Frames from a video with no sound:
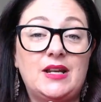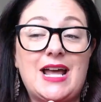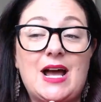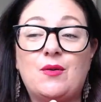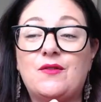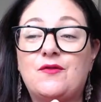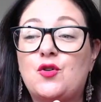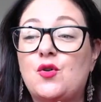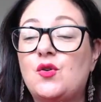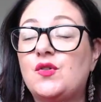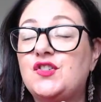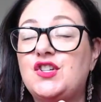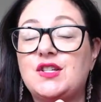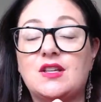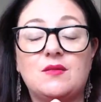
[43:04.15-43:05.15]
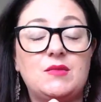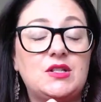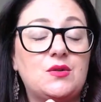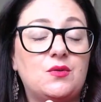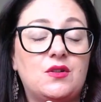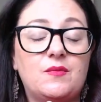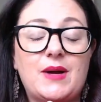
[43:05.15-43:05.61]
Now, of course, she's going to be
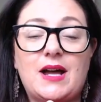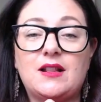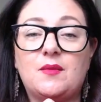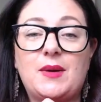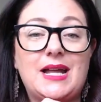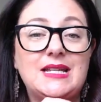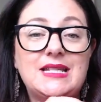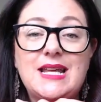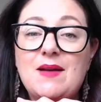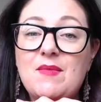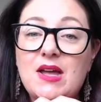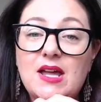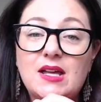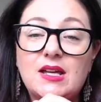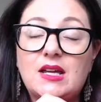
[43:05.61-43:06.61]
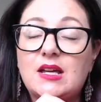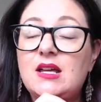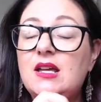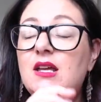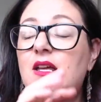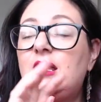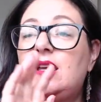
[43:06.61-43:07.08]
talking about the pandemic
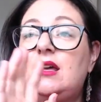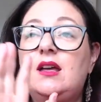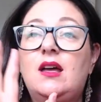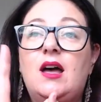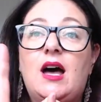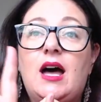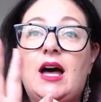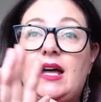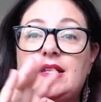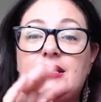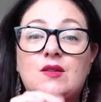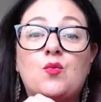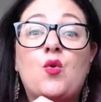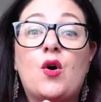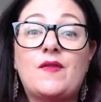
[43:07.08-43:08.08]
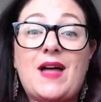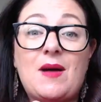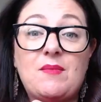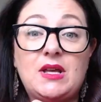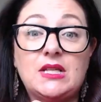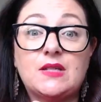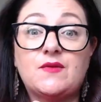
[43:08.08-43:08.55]
and what that
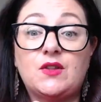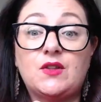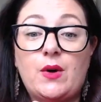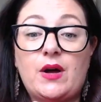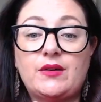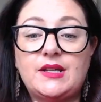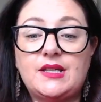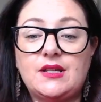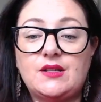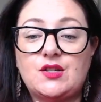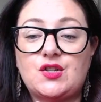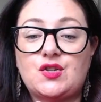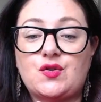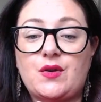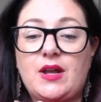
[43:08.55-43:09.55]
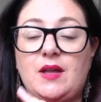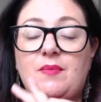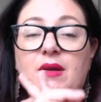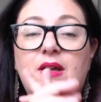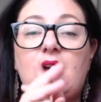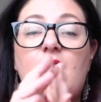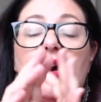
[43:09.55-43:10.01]
means for the wellness industry,
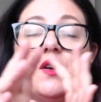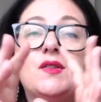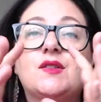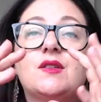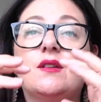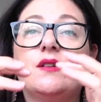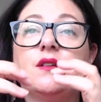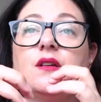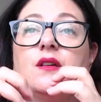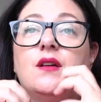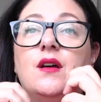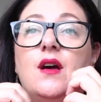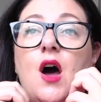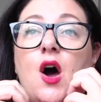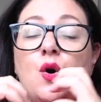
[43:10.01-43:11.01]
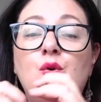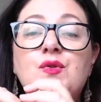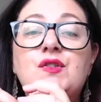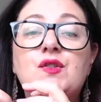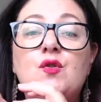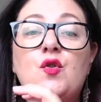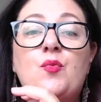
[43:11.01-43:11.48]
because old
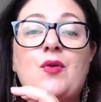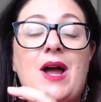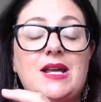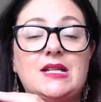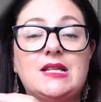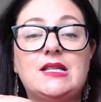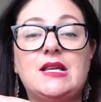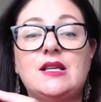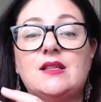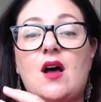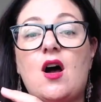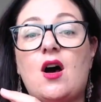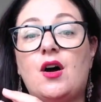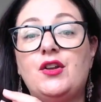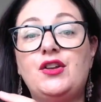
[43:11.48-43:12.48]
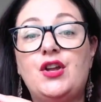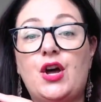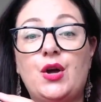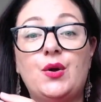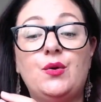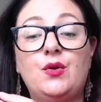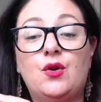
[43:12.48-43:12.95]
school practices are
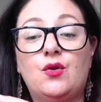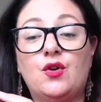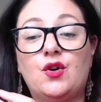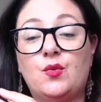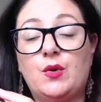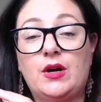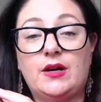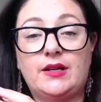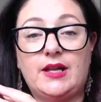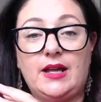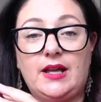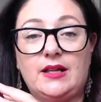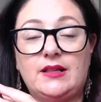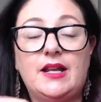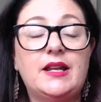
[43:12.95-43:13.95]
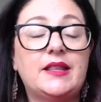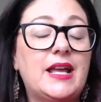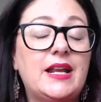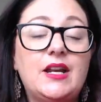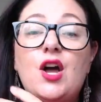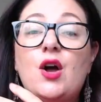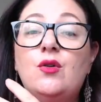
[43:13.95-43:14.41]
no longer working. They
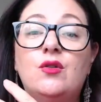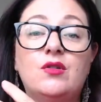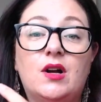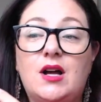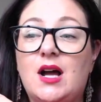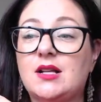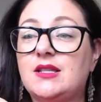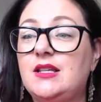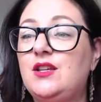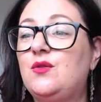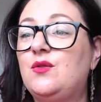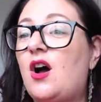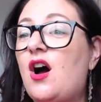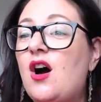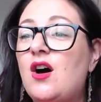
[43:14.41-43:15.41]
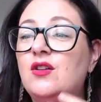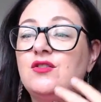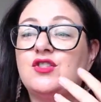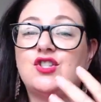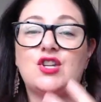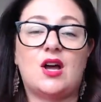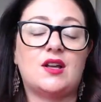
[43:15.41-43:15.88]
no longer cut it. You
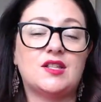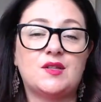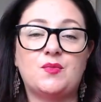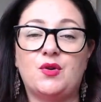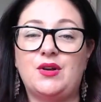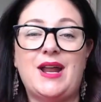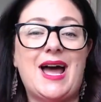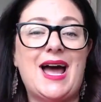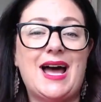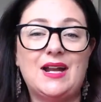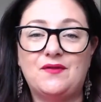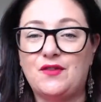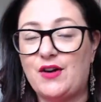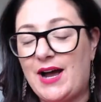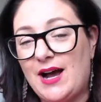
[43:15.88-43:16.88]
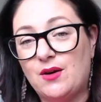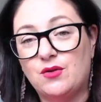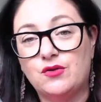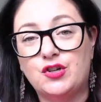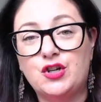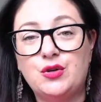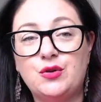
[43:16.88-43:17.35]
can't just put an advert out
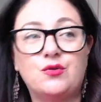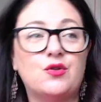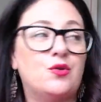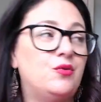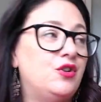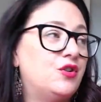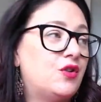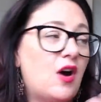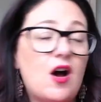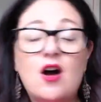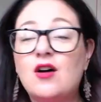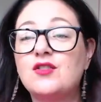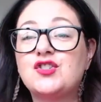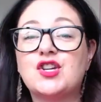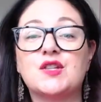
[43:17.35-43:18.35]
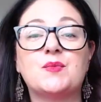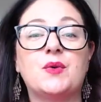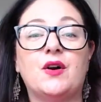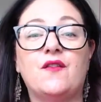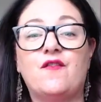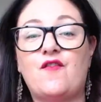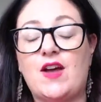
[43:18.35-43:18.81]
on Google. You can't just
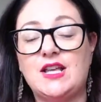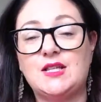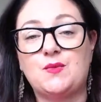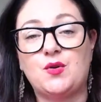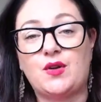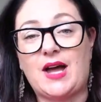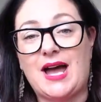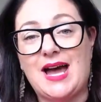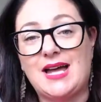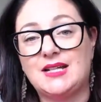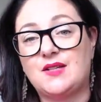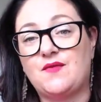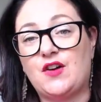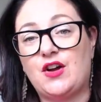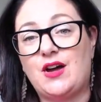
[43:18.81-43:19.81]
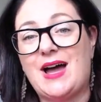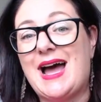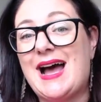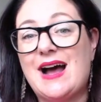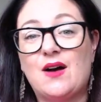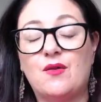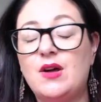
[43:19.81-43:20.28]
put a Facebook advert
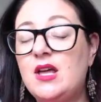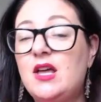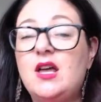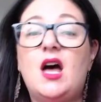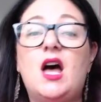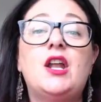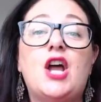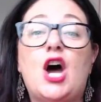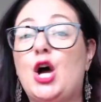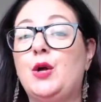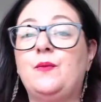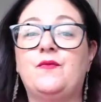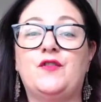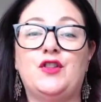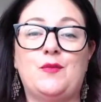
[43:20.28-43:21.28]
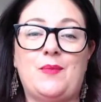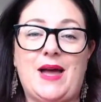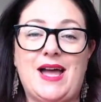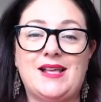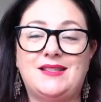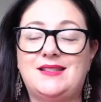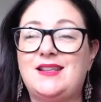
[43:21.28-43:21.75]
out and hope for the
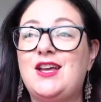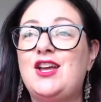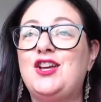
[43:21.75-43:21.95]
best.